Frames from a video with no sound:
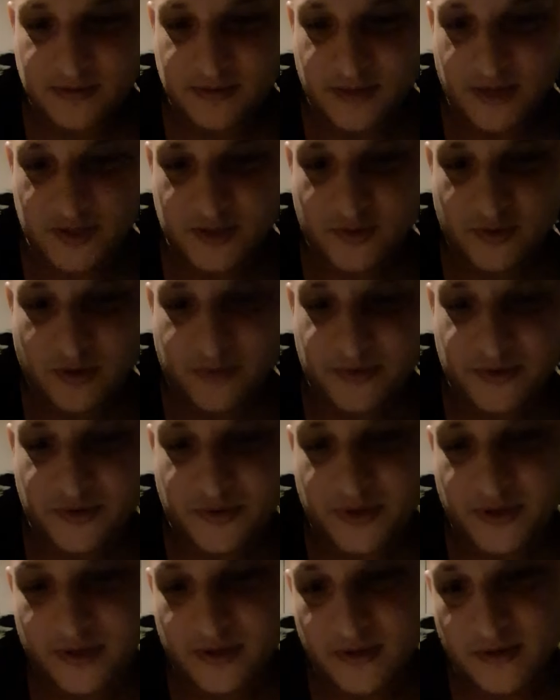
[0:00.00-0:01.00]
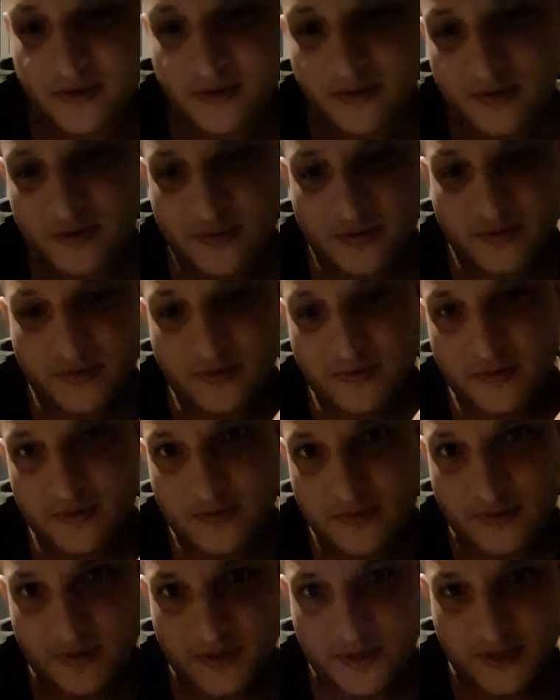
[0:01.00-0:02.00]
That's all I'm doing.
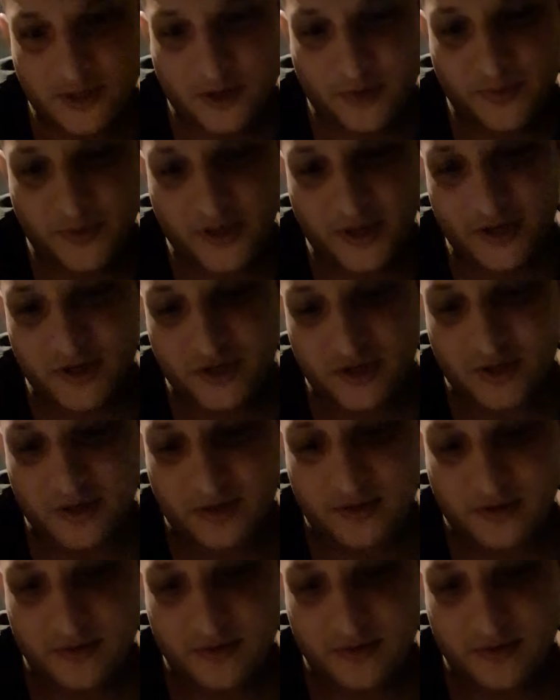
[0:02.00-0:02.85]
This top edge,